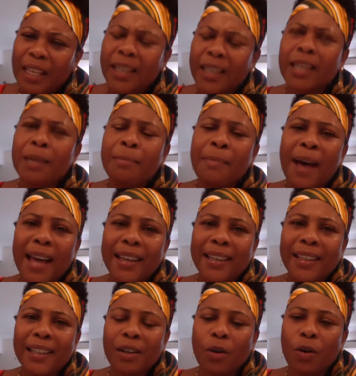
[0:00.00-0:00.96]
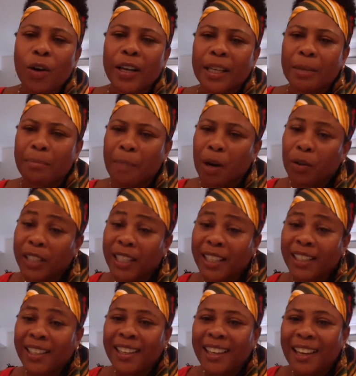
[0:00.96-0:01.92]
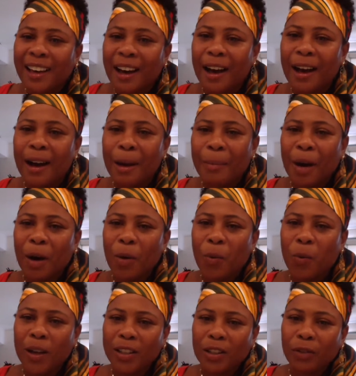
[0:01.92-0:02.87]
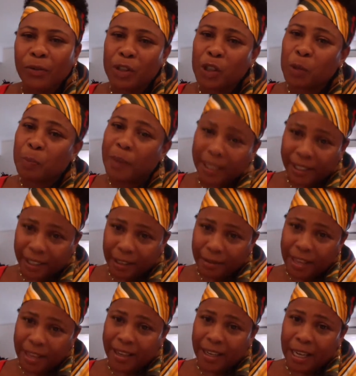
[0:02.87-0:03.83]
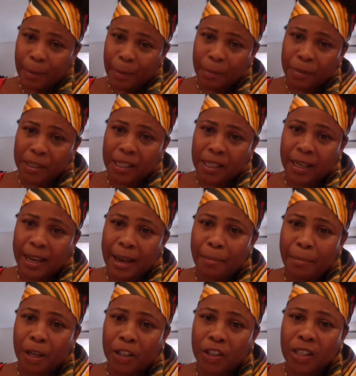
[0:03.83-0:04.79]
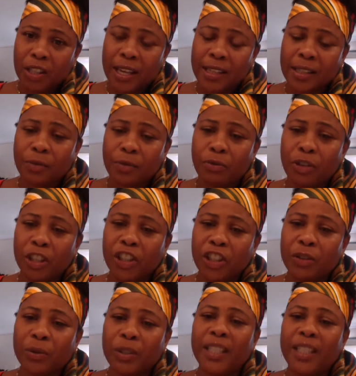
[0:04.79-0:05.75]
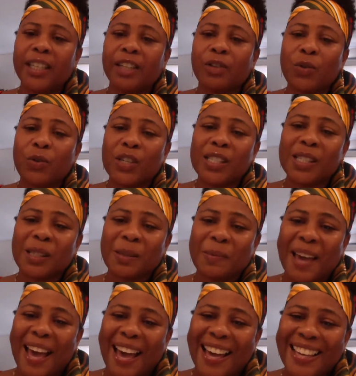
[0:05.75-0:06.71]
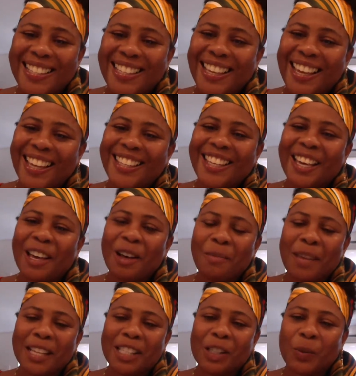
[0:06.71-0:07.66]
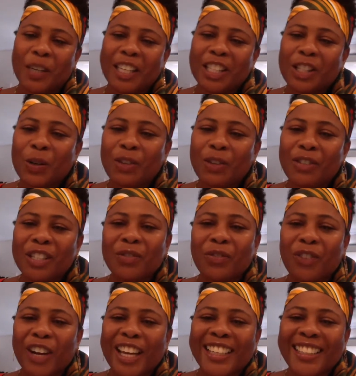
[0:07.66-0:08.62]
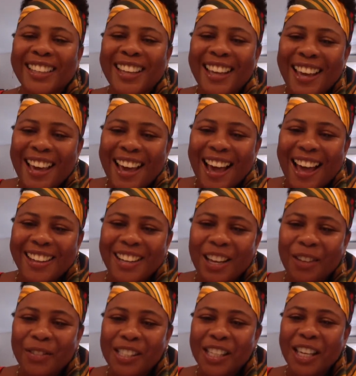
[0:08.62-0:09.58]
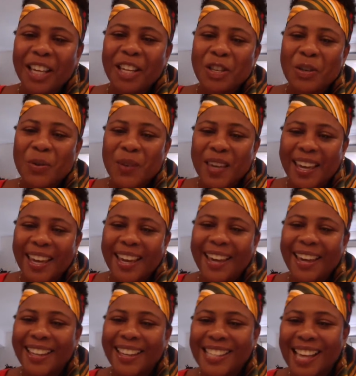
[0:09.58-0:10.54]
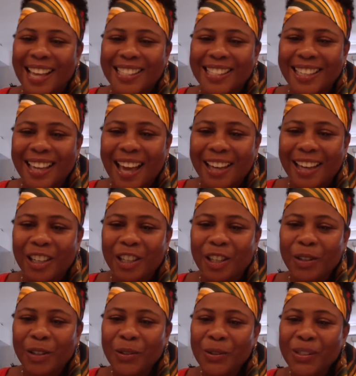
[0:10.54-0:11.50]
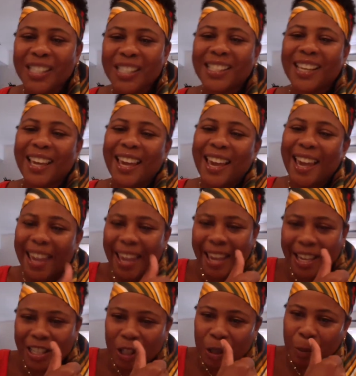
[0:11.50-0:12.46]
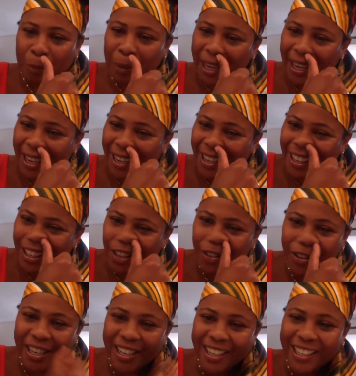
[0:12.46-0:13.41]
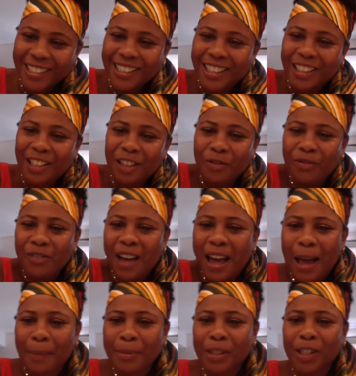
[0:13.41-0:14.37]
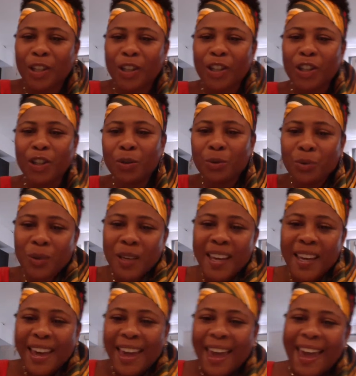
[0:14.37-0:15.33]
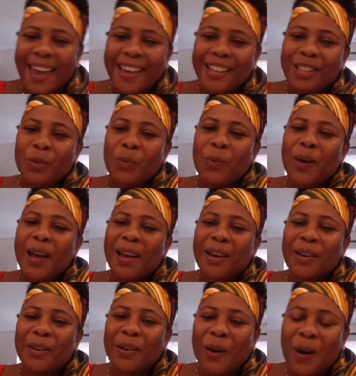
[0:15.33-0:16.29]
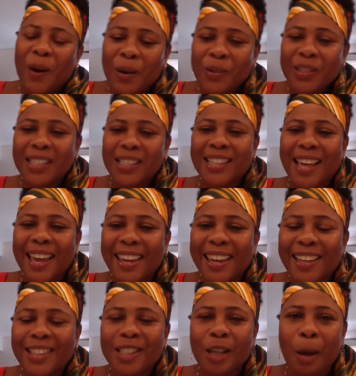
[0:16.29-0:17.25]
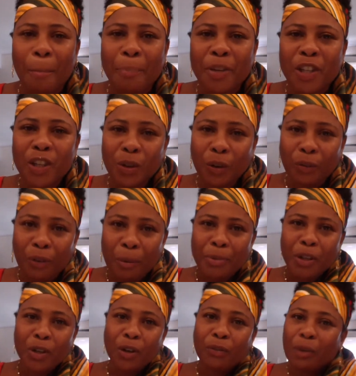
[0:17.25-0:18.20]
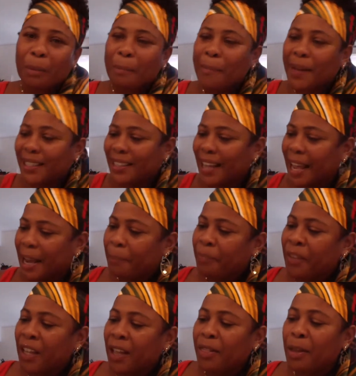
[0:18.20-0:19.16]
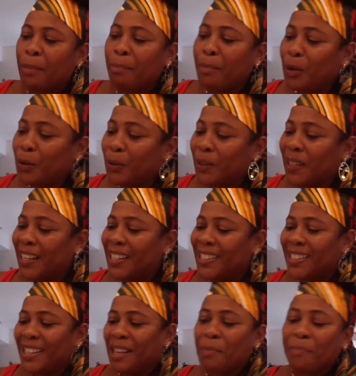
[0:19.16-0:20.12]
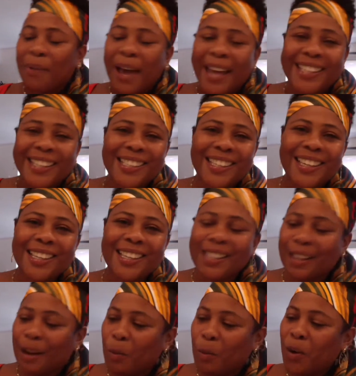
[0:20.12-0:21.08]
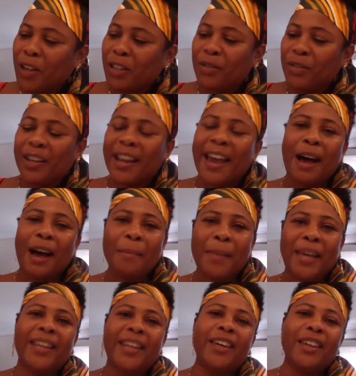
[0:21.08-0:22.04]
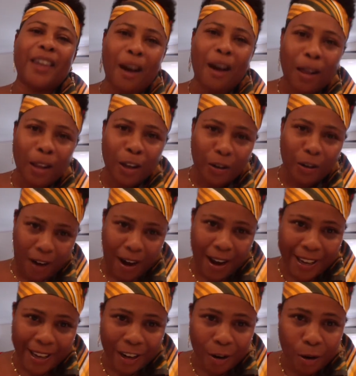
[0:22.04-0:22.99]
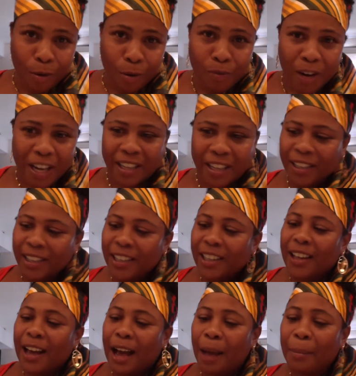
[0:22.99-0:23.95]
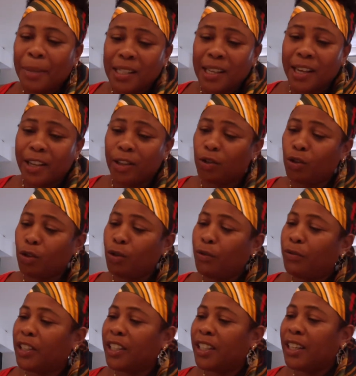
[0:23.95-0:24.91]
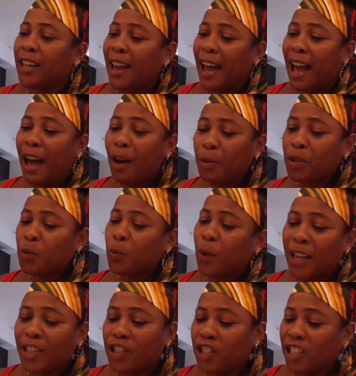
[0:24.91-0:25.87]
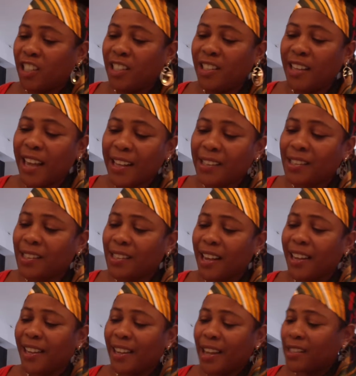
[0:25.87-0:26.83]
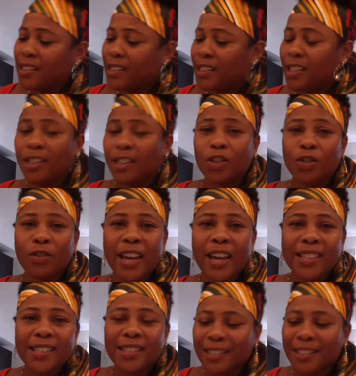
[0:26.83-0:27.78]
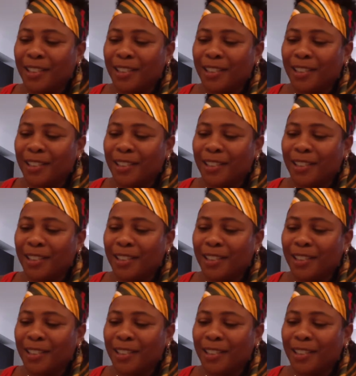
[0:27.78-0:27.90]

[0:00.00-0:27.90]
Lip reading: Imani or Imoni, a wonderful spelling of that name. I'm gonna say that much. That's really unique and awesome. Hi, Danielle, my sweet Taurus friend. I love seeing you here. And Tatiana Hughes is here. Angie P, greetings and good vibes to you as well. Oh, today is a beautiful, beautiful Monday. The moon is in Pisces, and I'm wondering how many of y'all are crying already. I'm gonna tell you truthfully, I was watching Yes, Say Yes to the Dress.